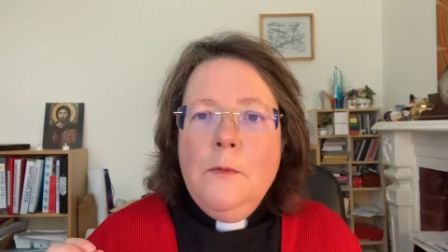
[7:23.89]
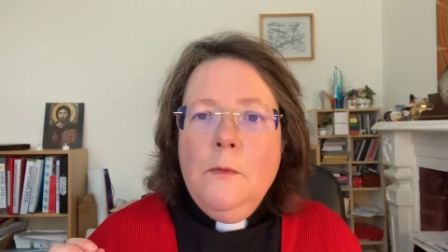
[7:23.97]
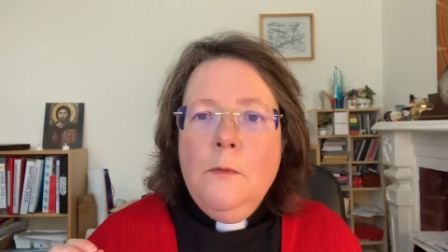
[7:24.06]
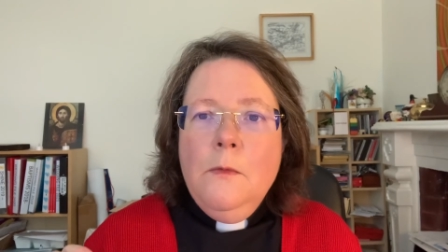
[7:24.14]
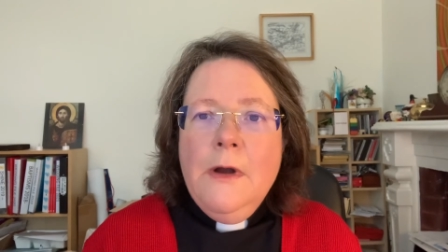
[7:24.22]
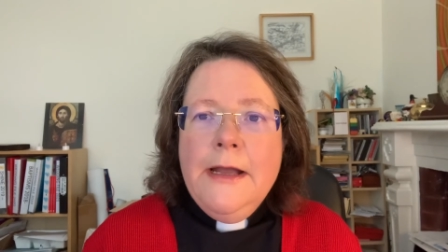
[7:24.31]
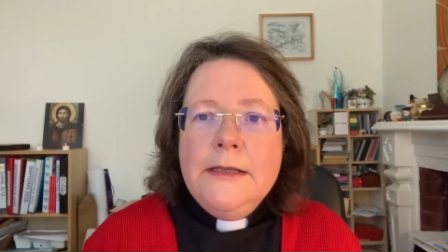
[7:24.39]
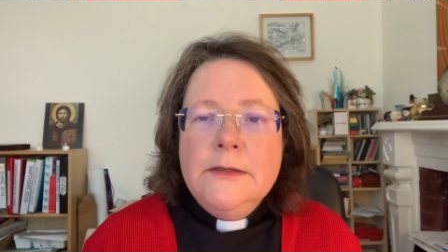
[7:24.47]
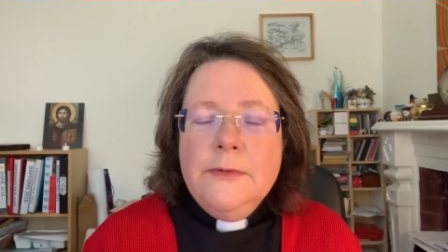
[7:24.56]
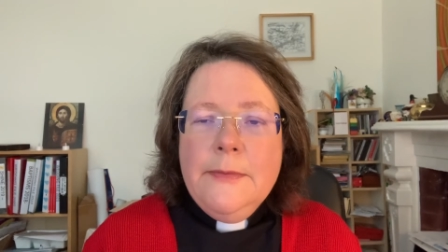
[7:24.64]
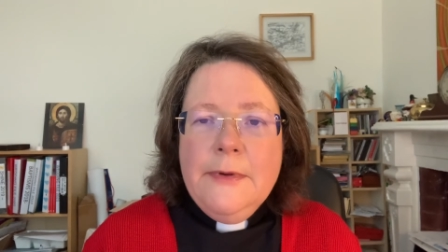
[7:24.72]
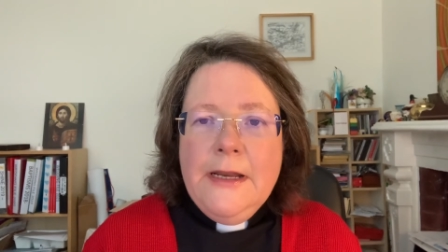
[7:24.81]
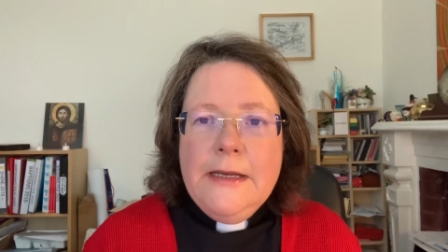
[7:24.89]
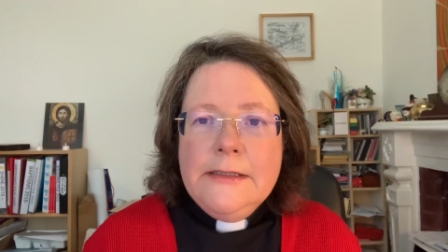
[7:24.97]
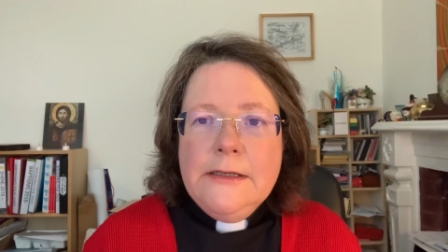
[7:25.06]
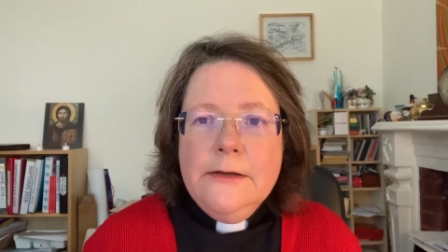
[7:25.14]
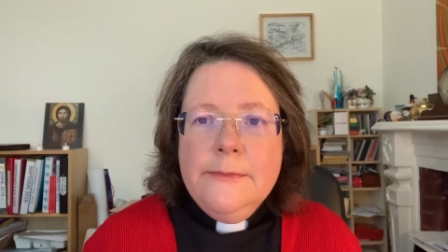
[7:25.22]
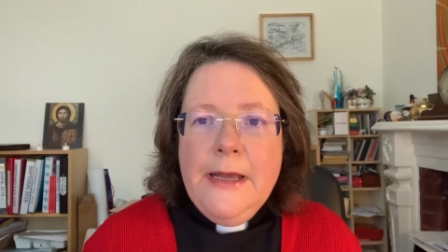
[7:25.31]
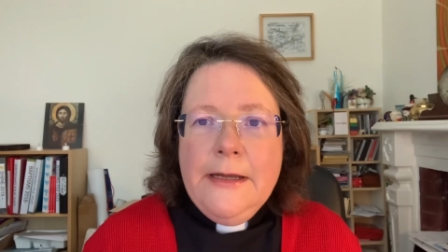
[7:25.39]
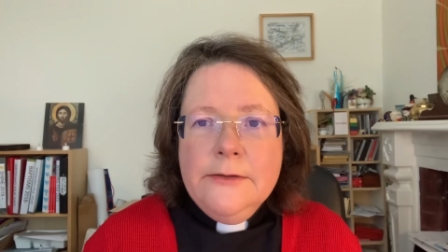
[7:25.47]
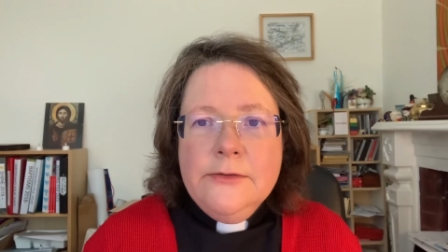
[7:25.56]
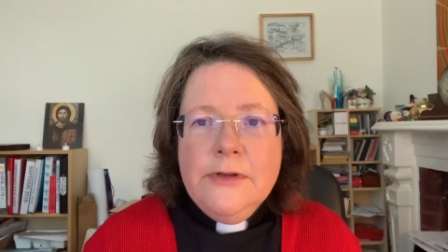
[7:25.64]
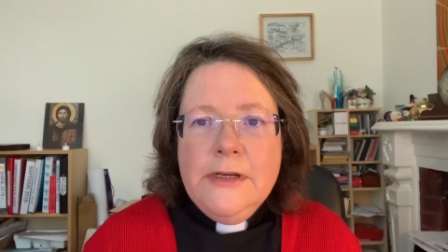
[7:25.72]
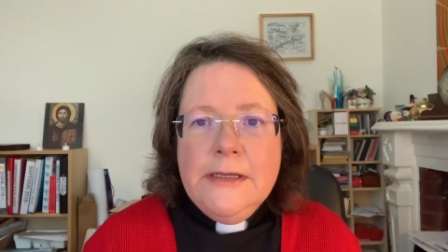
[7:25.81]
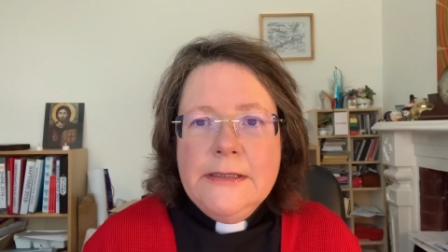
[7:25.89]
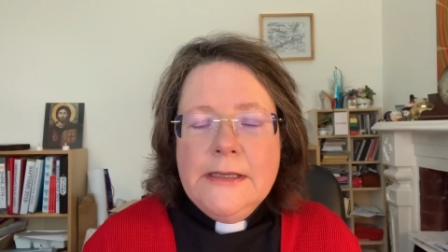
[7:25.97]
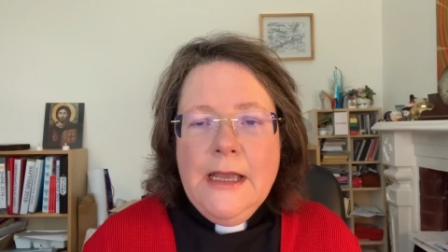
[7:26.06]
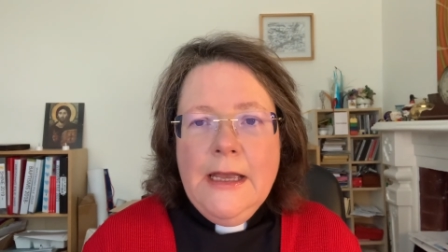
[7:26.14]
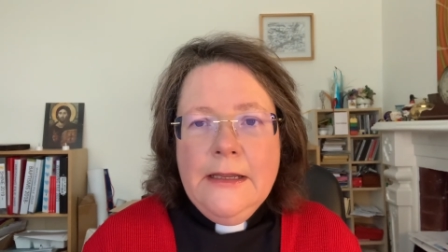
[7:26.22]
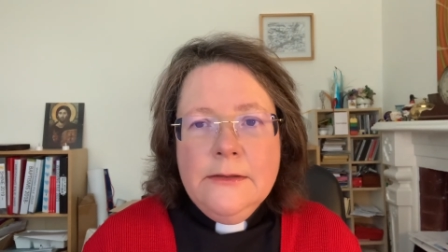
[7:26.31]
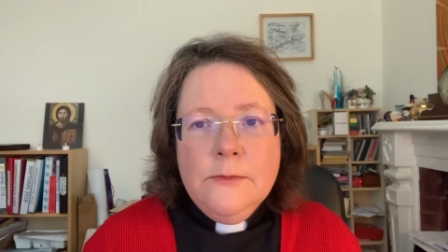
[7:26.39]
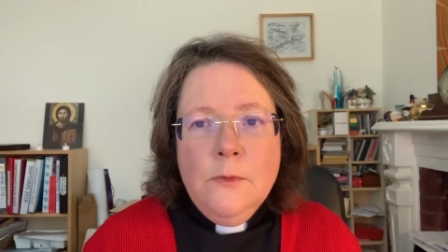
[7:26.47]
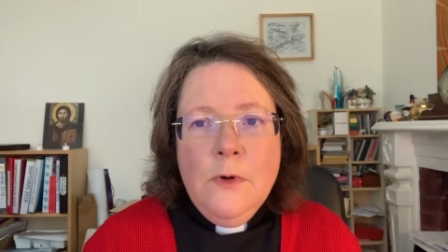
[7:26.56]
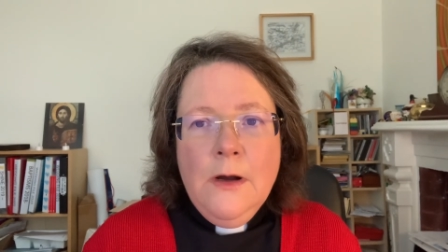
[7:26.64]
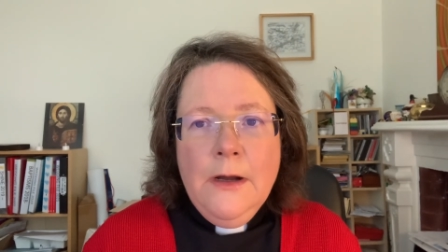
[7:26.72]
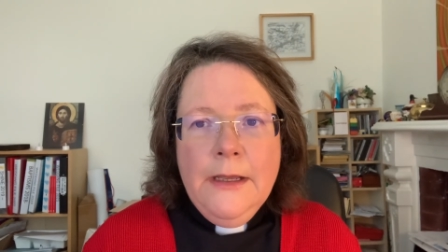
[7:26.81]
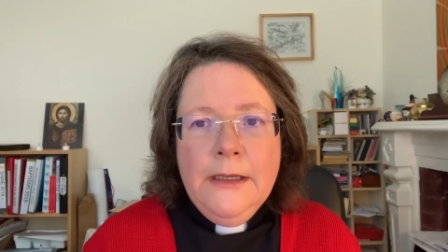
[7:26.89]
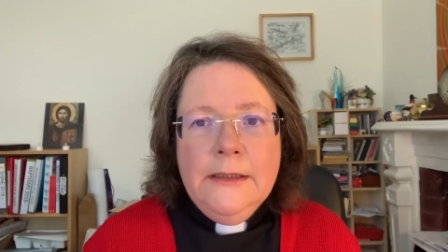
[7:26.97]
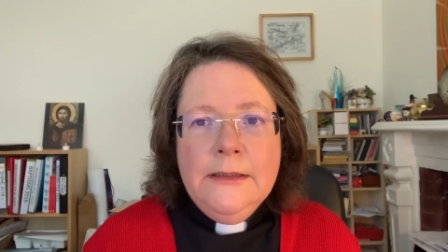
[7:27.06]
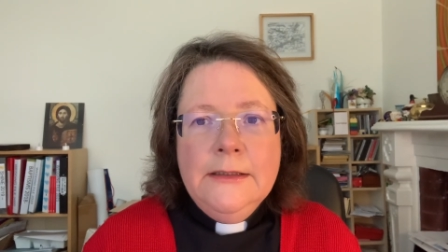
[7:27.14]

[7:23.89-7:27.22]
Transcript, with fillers: where do we place our boundaries and why?